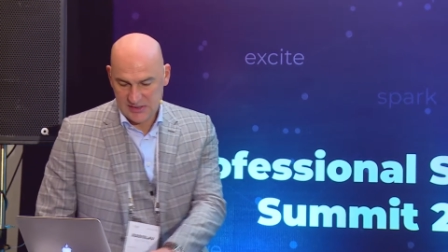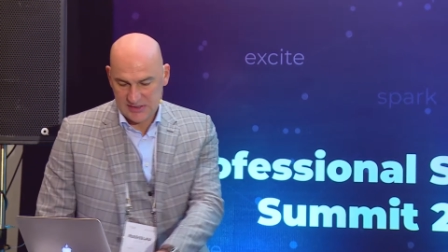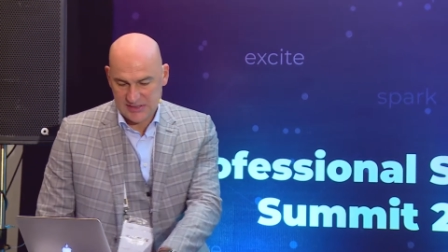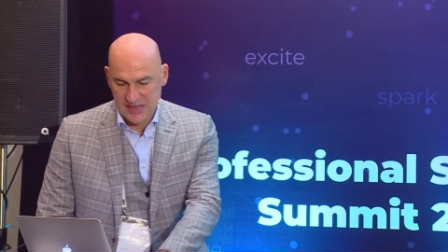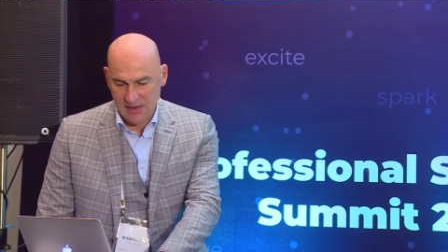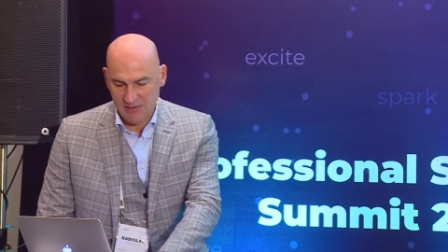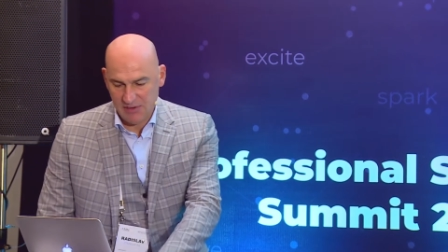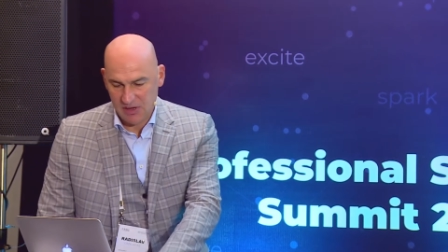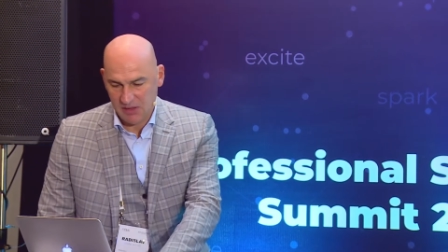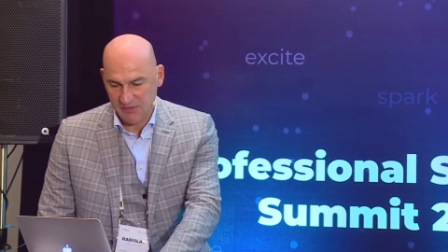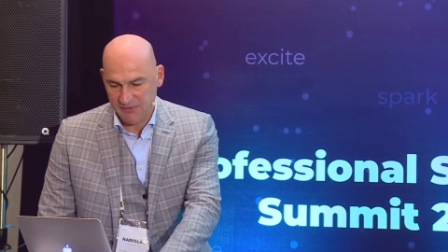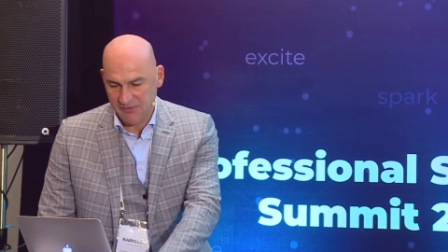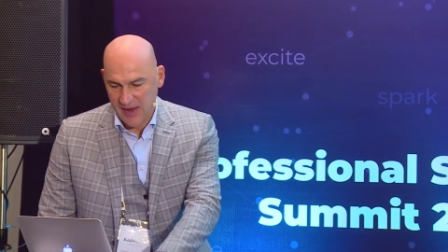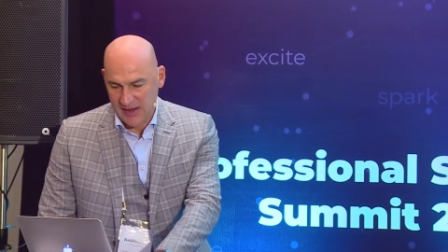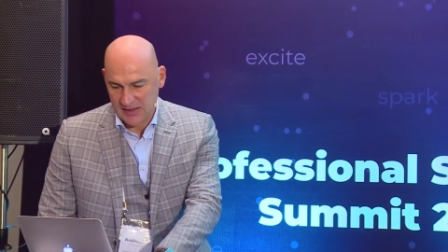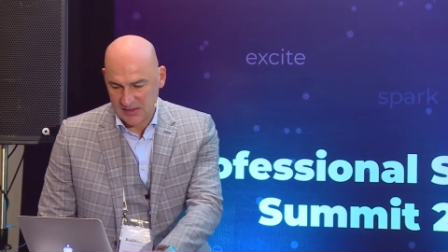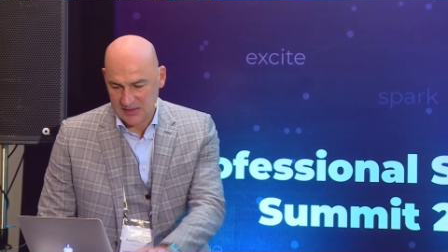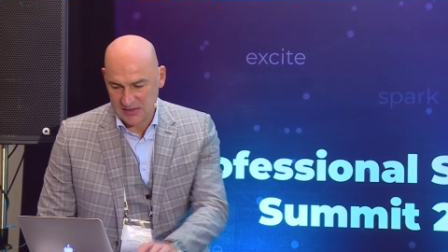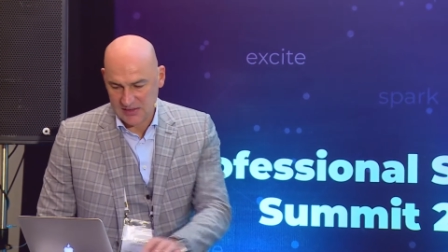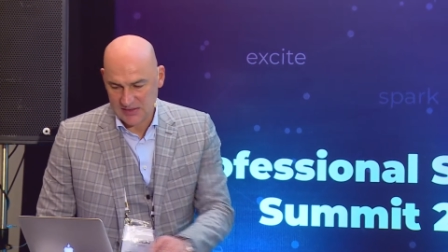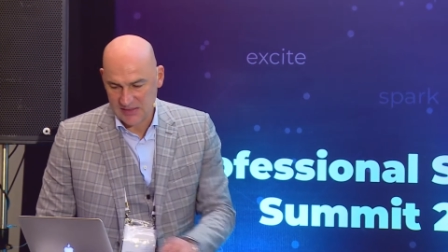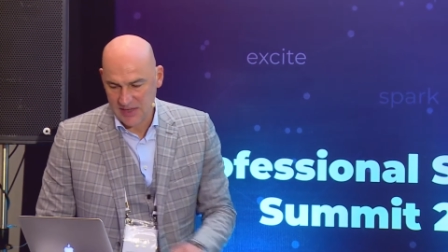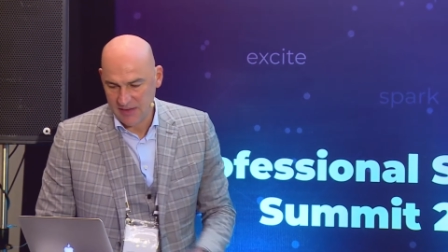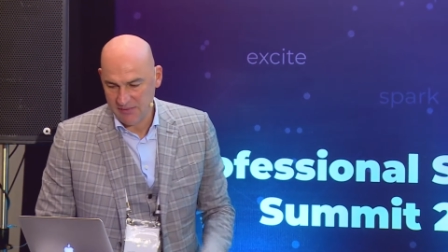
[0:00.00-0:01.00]
several
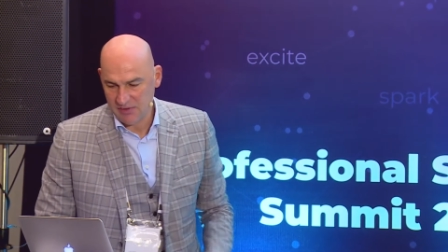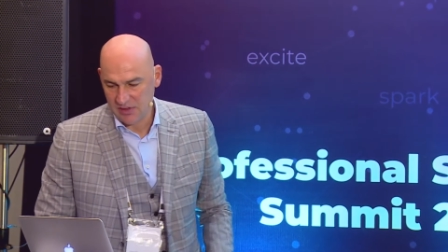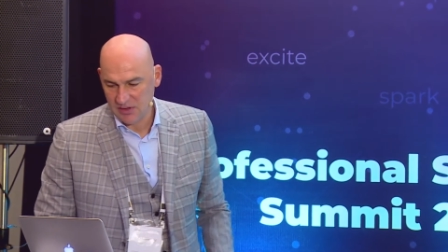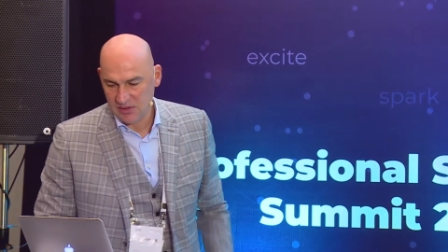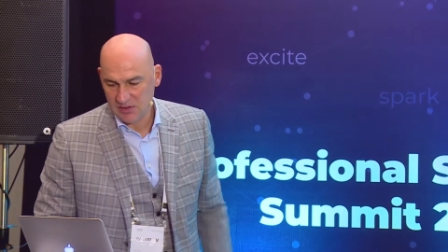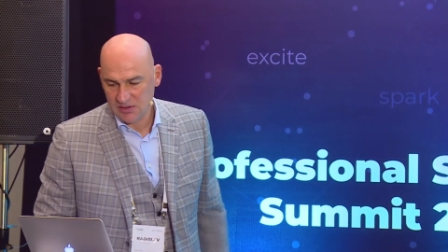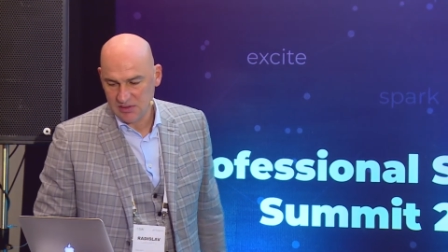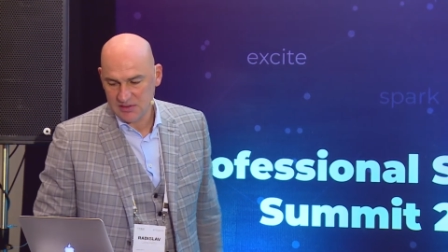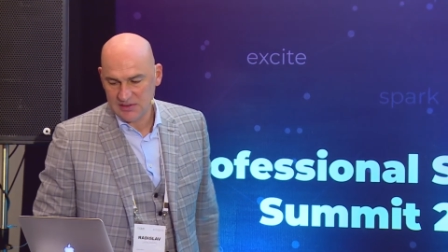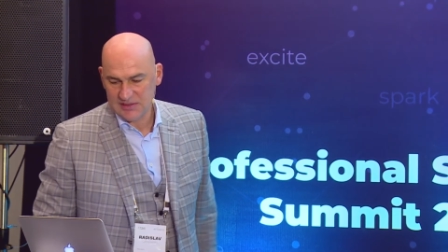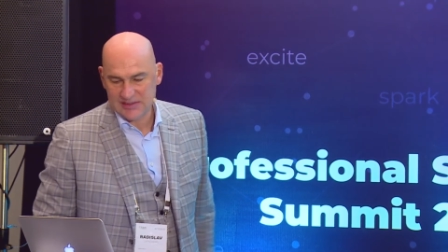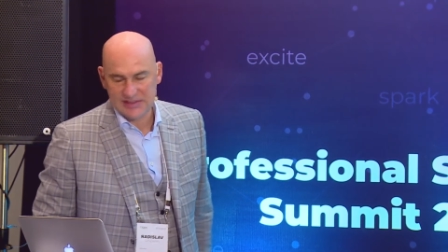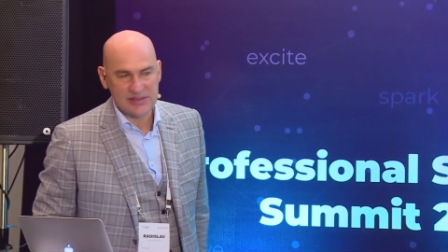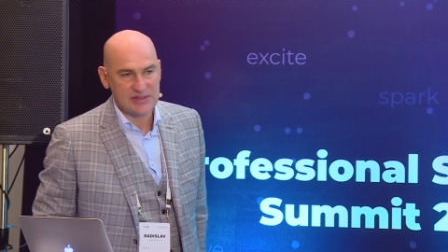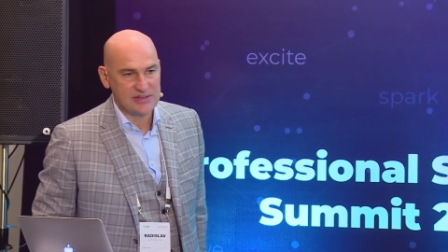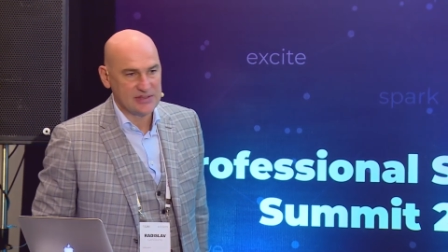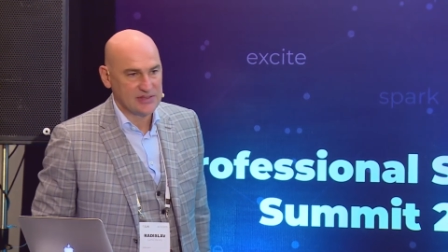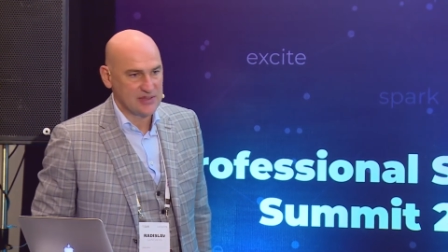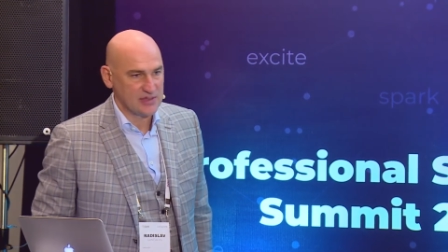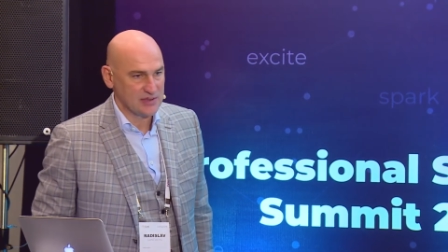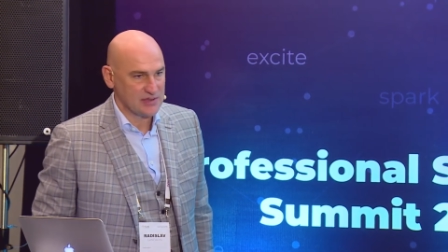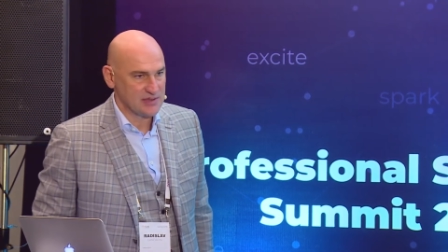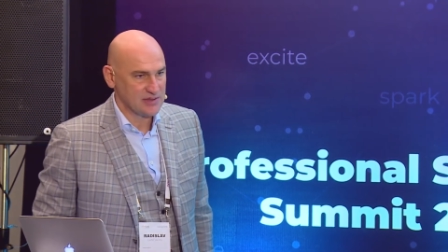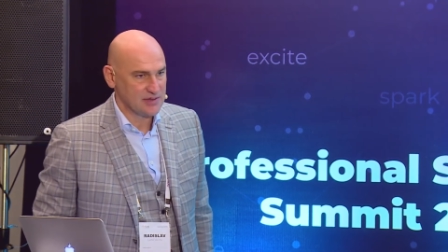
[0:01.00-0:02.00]
facts, several
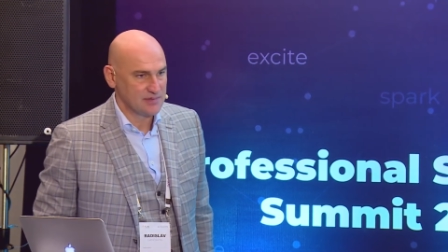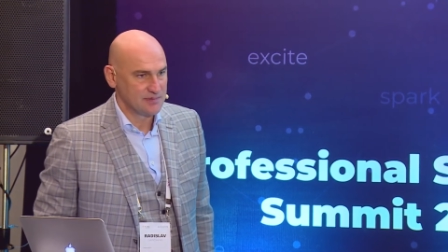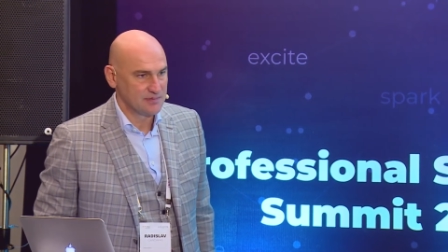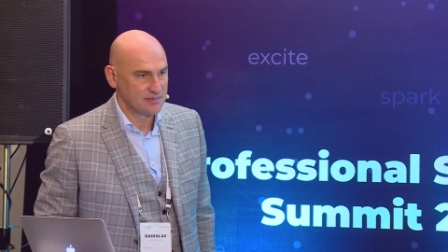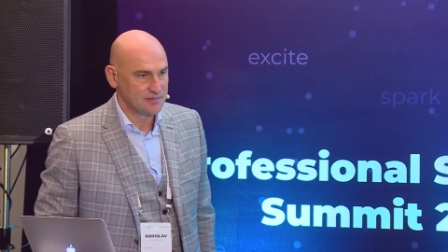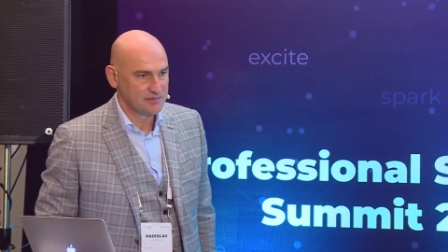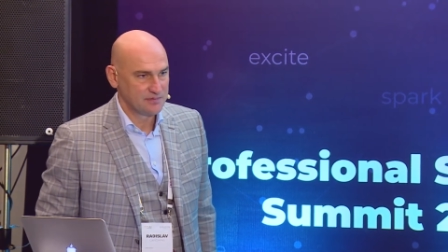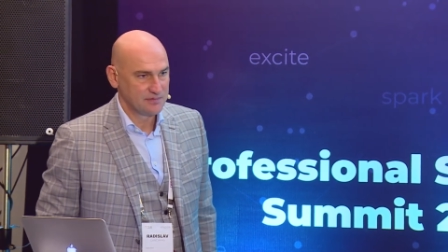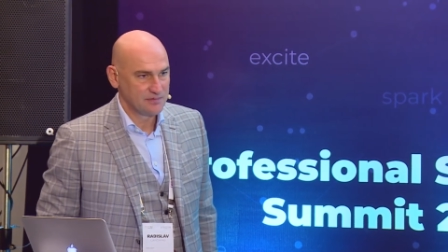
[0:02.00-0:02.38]
statistics.